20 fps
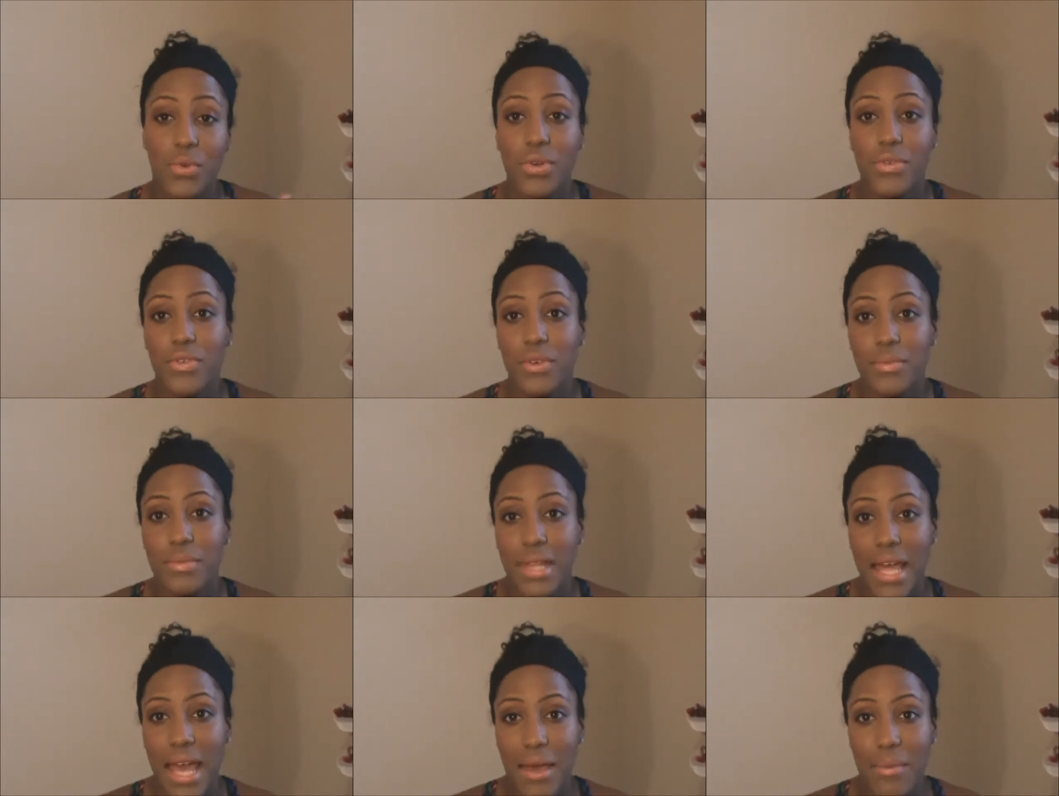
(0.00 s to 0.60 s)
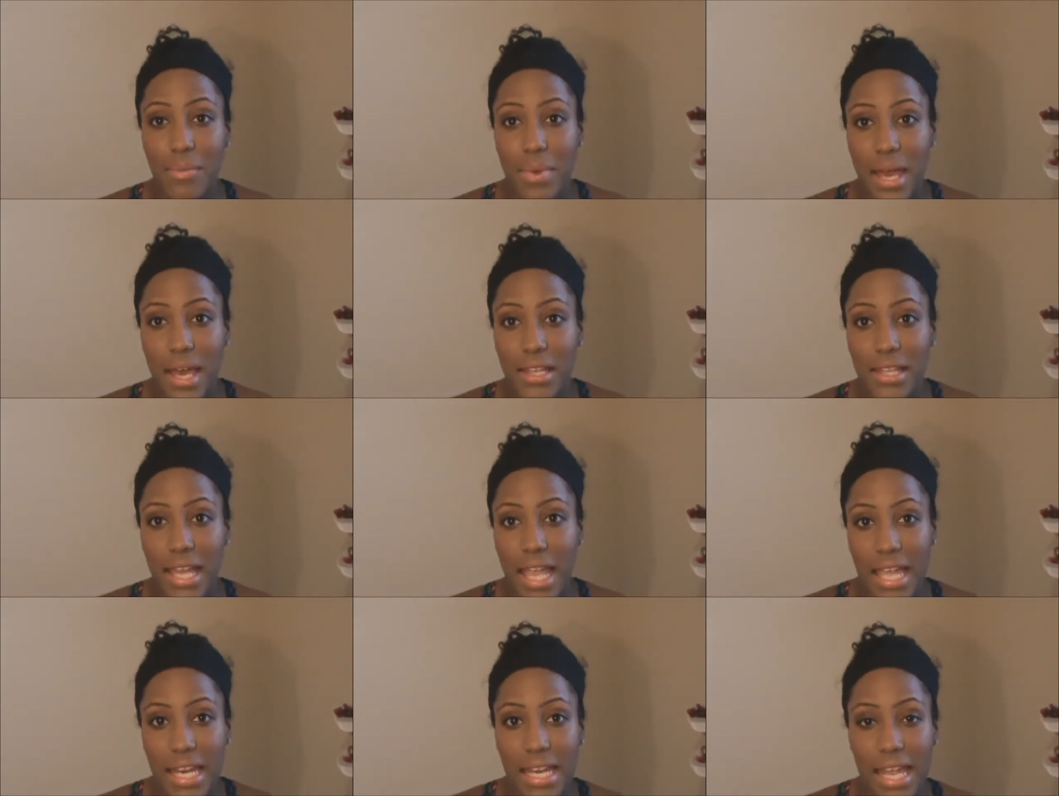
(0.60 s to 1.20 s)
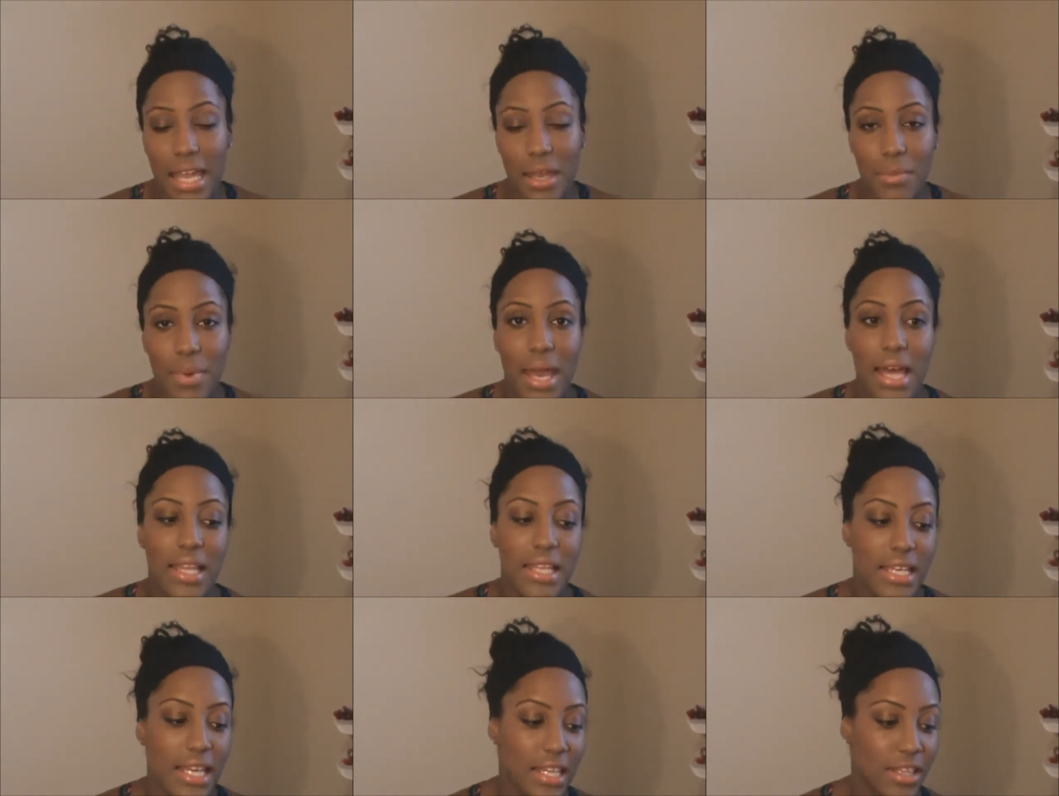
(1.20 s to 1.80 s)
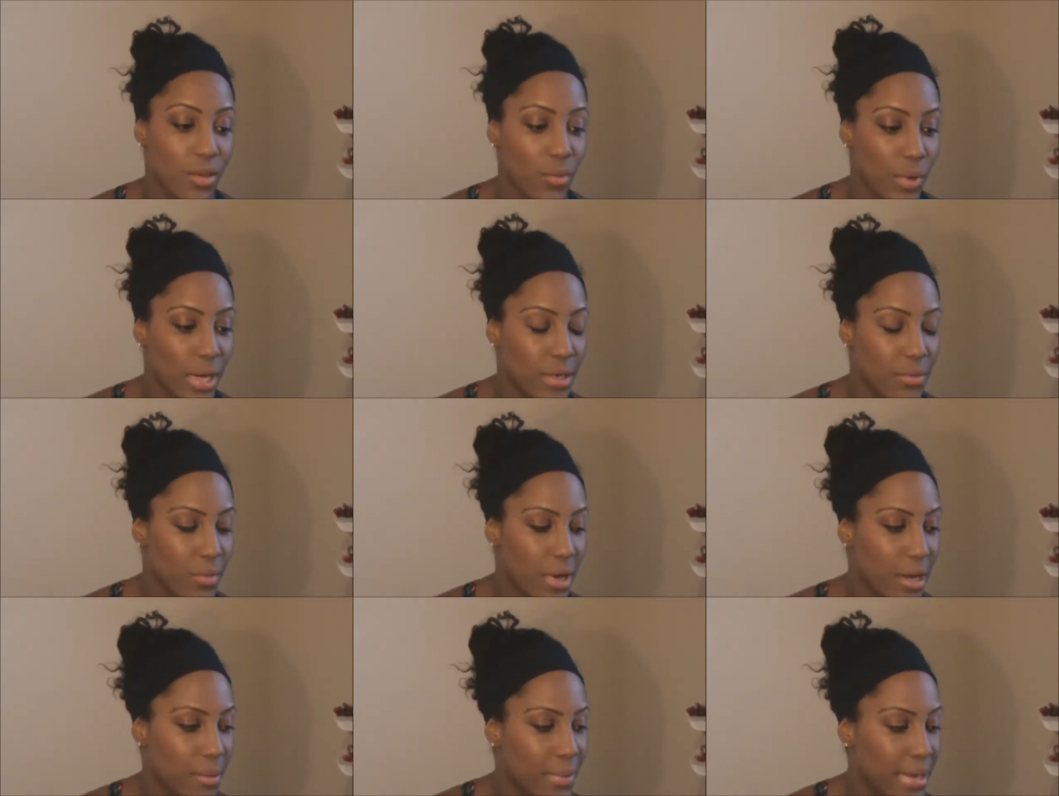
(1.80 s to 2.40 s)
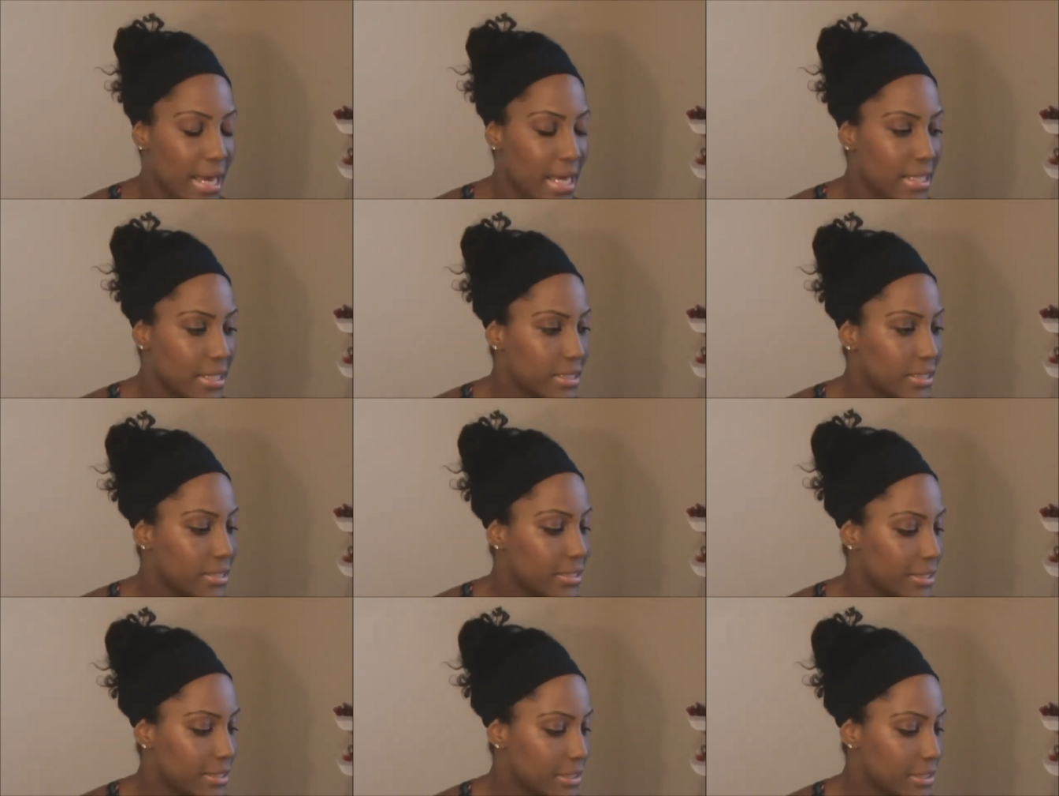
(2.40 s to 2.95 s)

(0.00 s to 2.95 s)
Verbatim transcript: were from that palette, 88 palette and the Wet n Wild palette.